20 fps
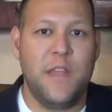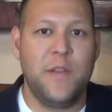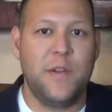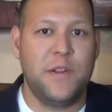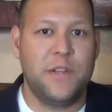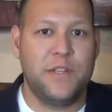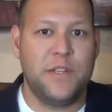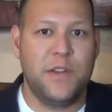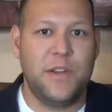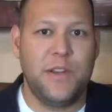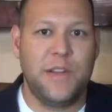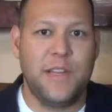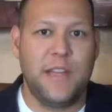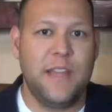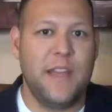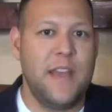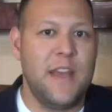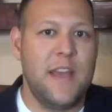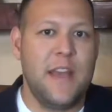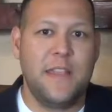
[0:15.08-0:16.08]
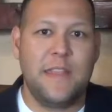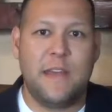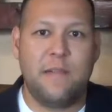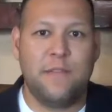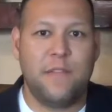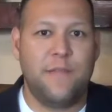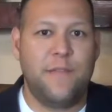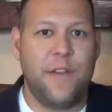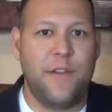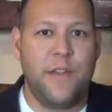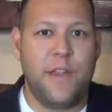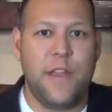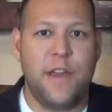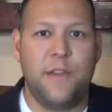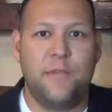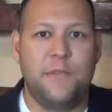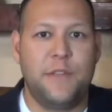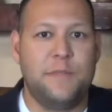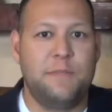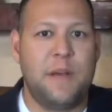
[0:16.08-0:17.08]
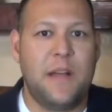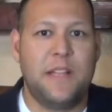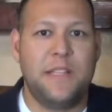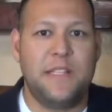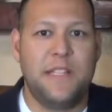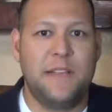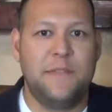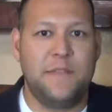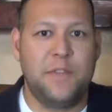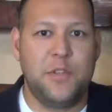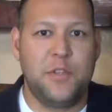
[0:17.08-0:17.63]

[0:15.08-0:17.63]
attorney that was very unresponsive